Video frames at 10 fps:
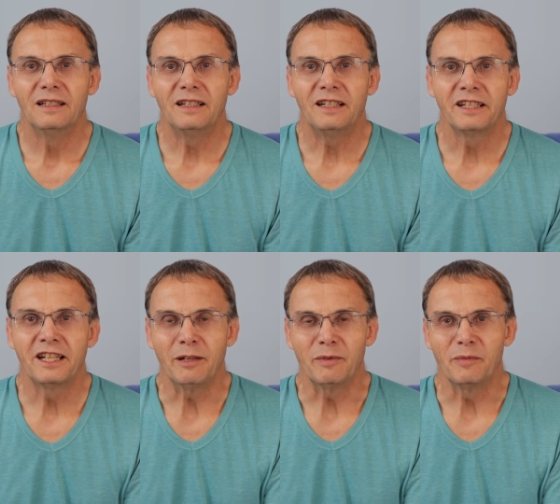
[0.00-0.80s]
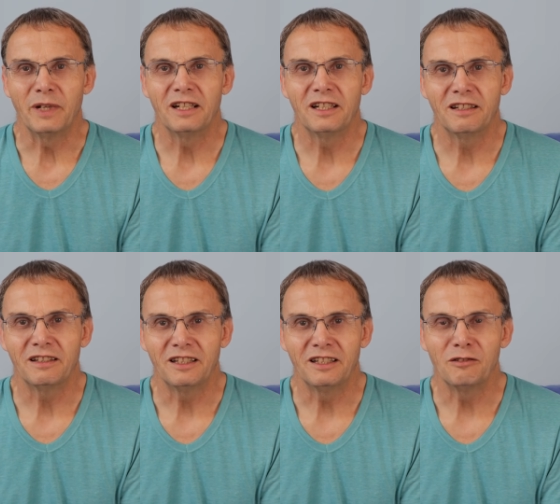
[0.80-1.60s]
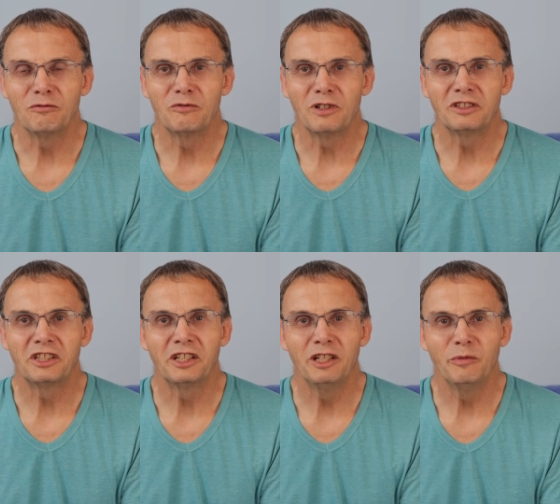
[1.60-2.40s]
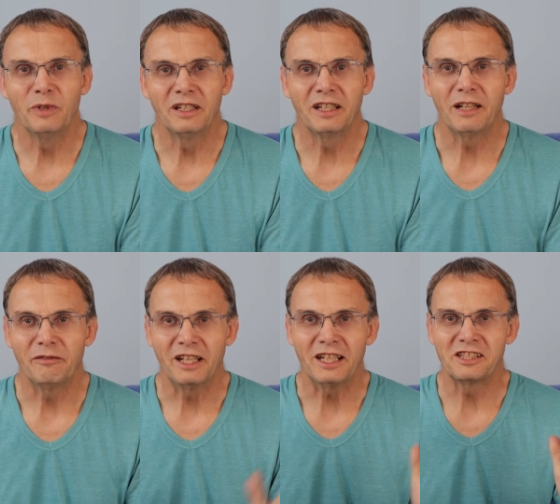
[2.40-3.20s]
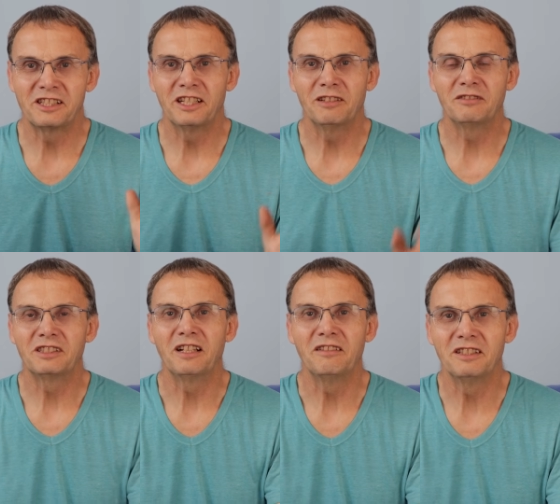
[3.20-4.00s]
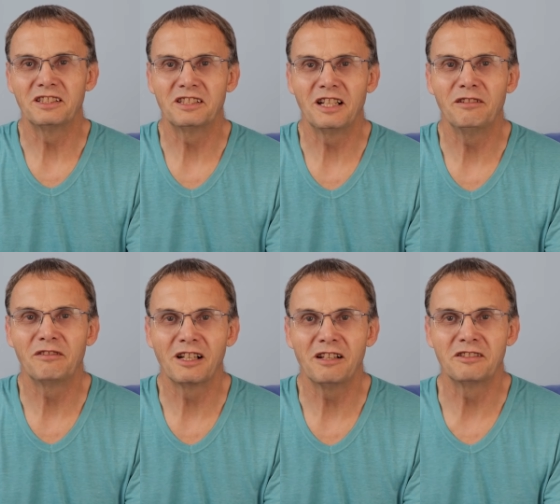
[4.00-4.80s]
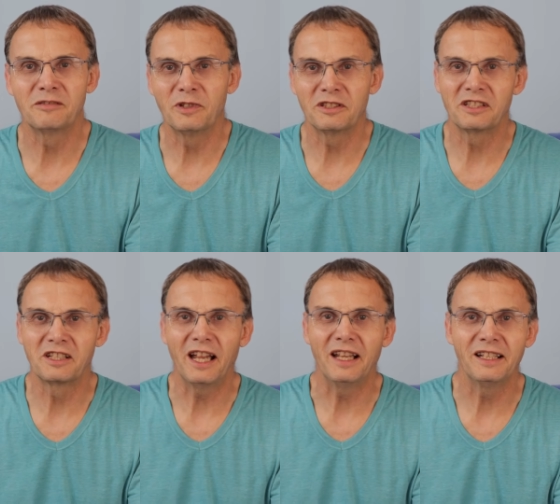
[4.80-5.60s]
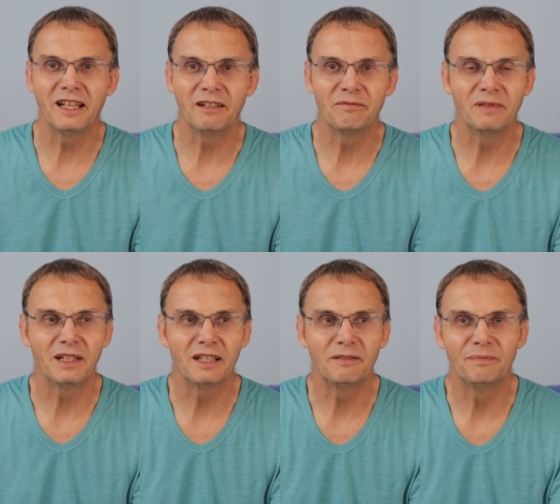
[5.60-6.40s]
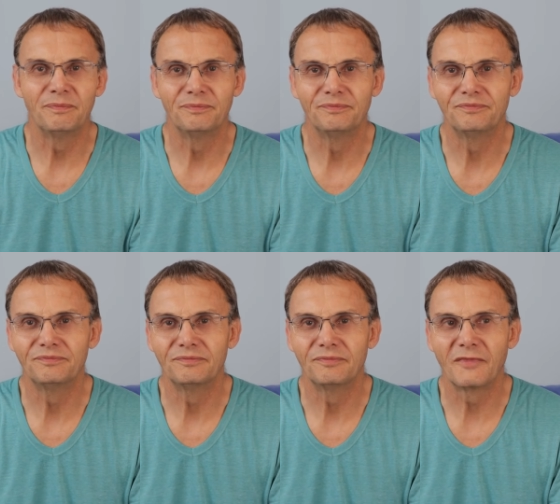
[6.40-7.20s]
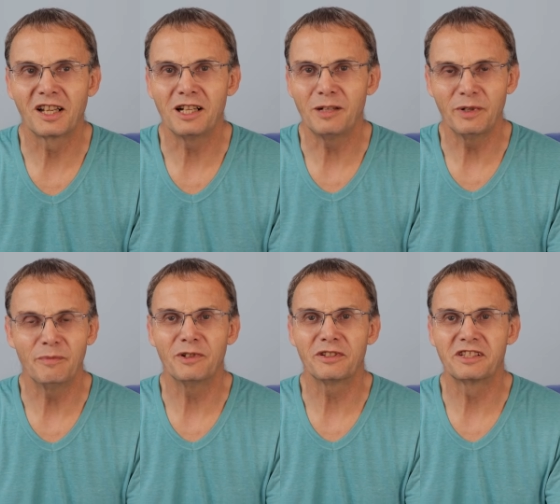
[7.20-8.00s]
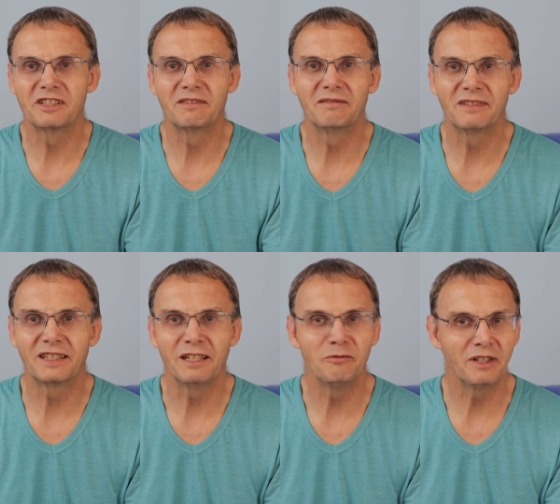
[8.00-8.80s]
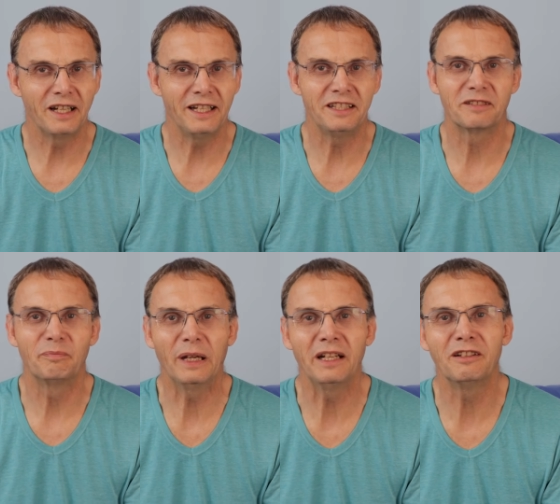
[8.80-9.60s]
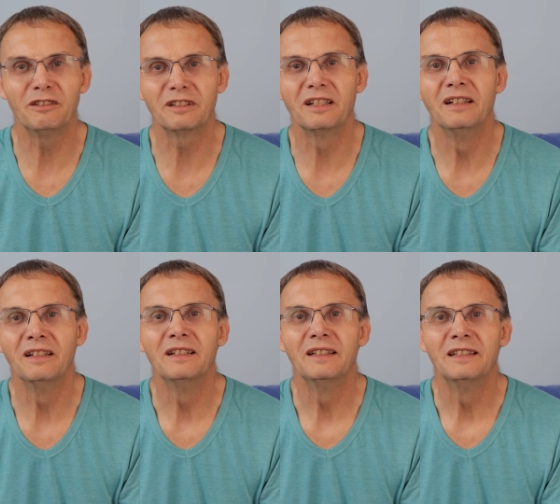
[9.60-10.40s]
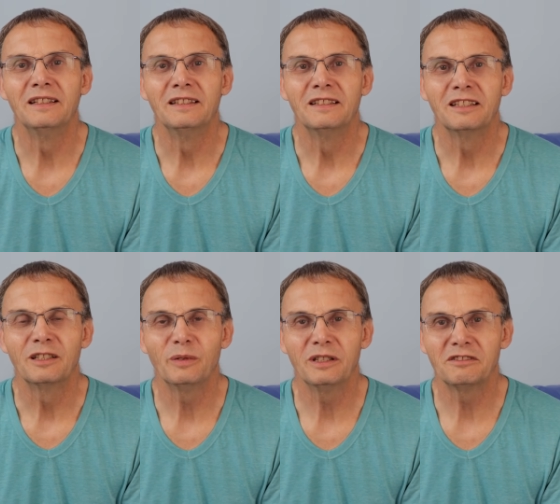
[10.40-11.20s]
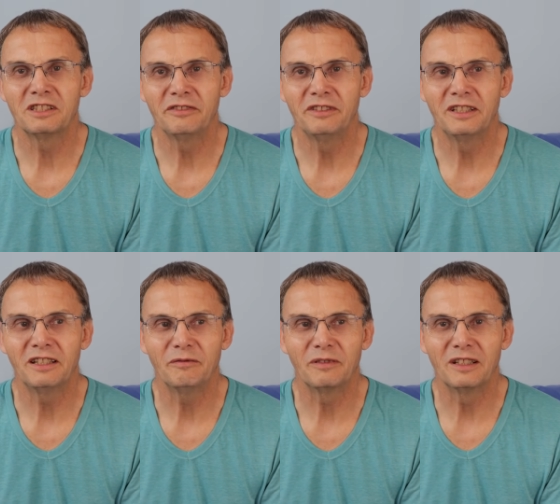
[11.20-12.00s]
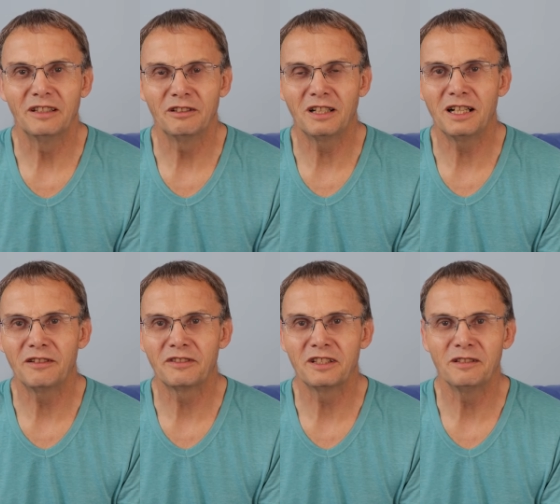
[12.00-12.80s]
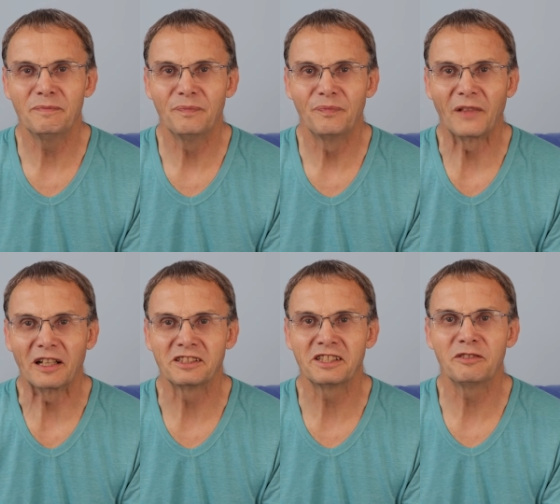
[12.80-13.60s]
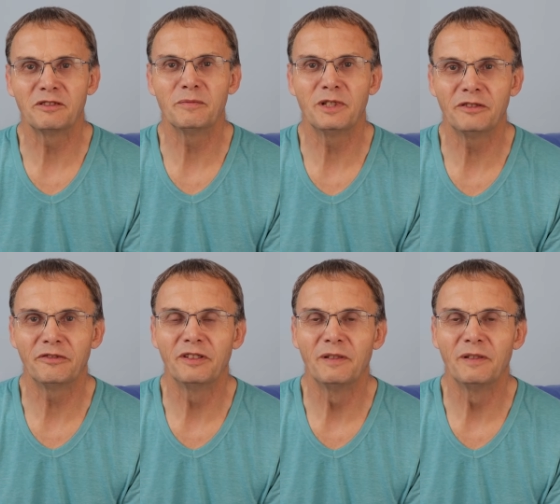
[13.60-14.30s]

I keep them in an old rod tube and keep the ends sealed so there's no clothes moths get in there. Carpet moths, they will eat peacock quills if you don't look after them. Seal them off.